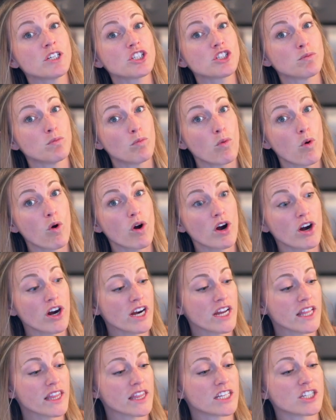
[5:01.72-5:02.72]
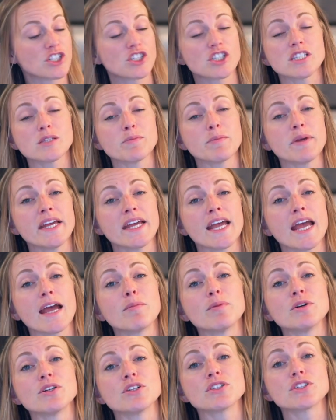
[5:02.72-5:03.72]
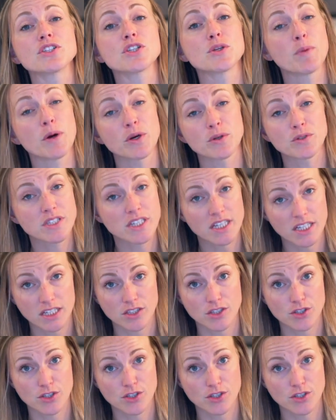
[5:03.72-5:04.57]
much more than just being able to post to